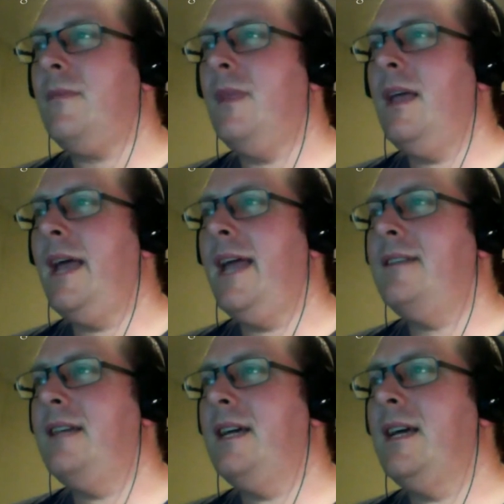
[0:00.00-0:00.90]
And
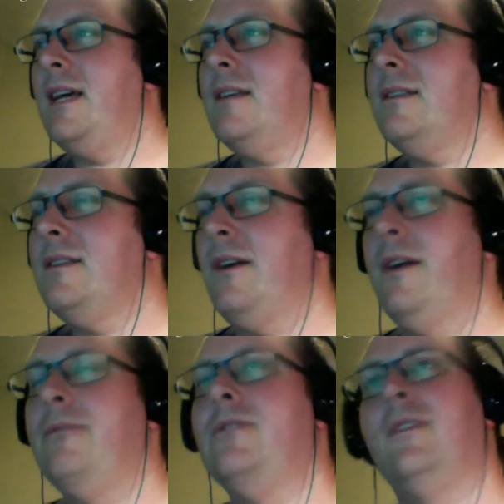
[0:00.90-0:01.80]
sorry,
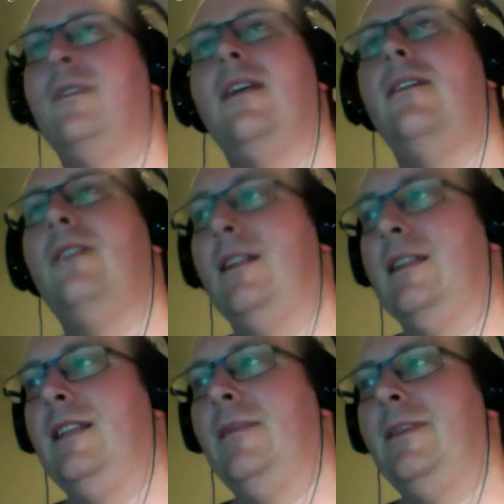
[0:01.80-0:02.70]
I got a
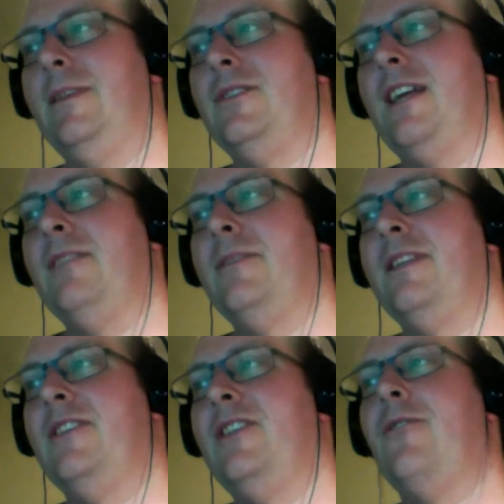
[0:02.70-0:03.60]
little bit distracted by
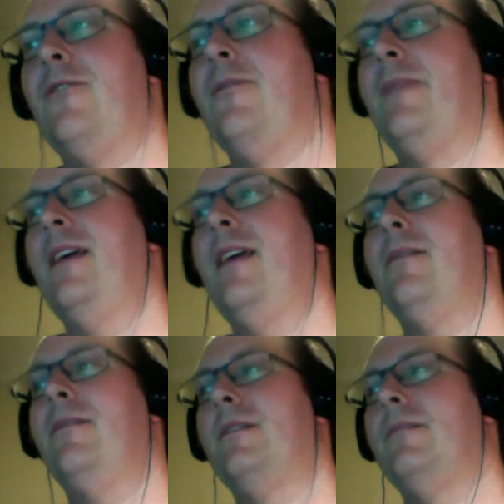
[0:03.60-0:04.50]
the chat room there.
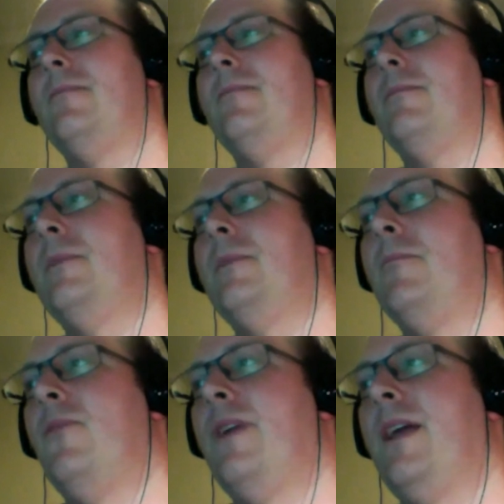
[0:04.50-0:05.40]
I'm gonna
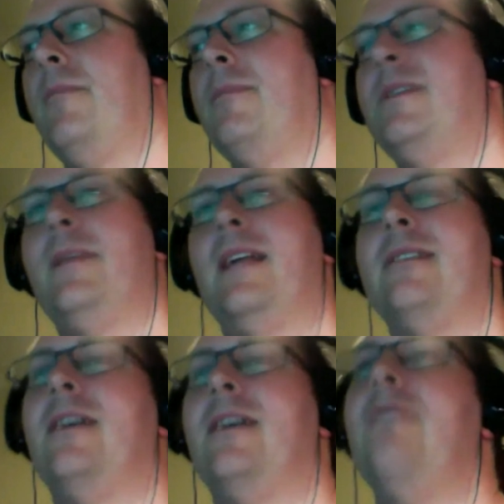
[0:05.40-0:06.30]
bring up some of
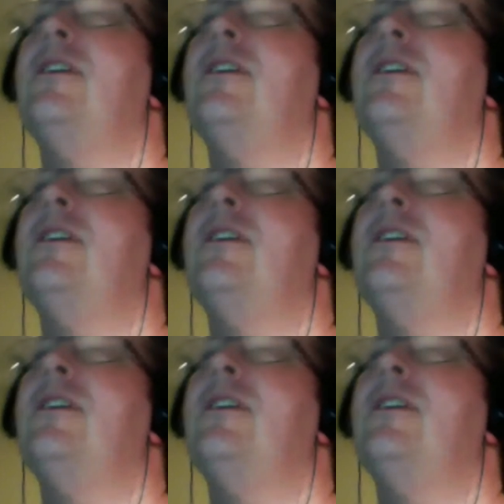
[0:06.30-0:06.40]
that stuff.